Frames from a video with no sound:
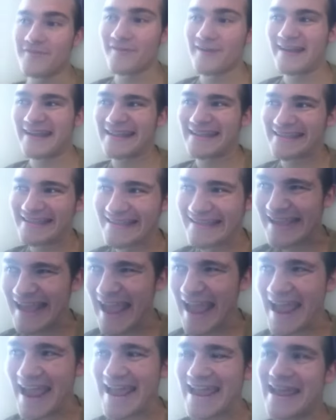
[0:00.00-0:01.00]
I can
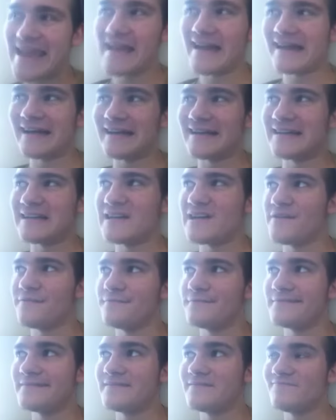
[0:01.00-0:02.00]
say.
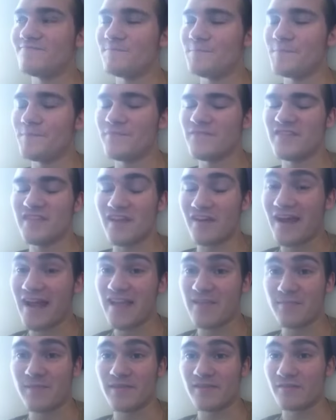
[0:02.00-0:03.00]
There
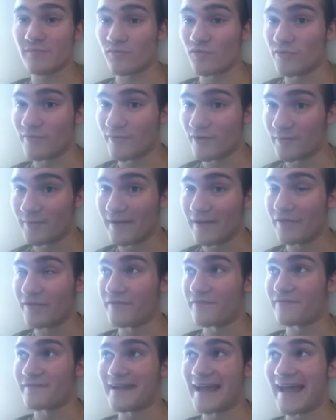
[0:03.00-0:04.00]
has been some rumor about the
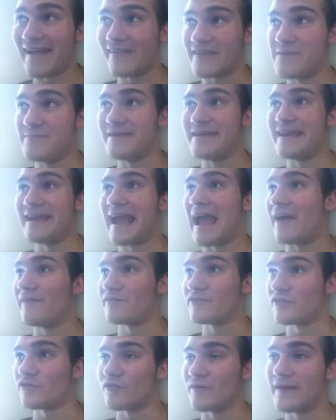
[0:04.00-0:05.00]
finale being
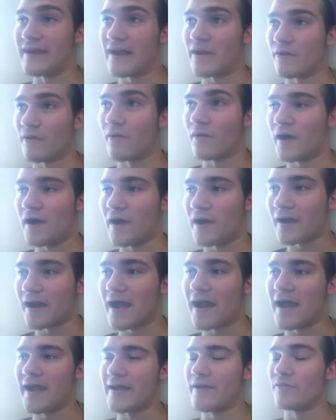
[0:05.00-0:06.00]
after Green Arrow
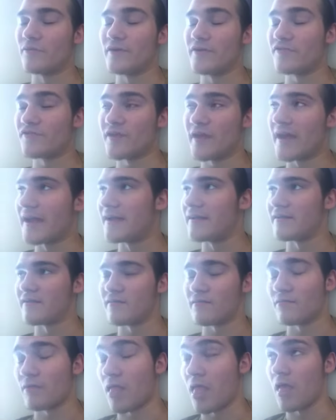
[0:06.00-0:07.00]
Hawkeye, in which
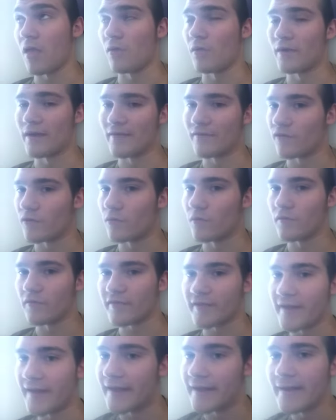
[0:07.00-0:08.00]
case, whatever, we'll
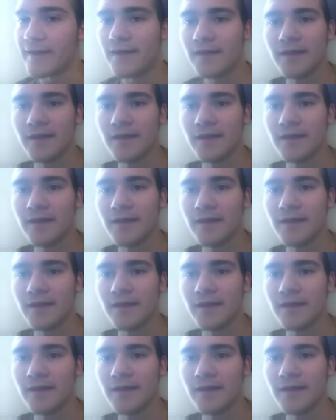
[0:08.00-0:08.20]
see.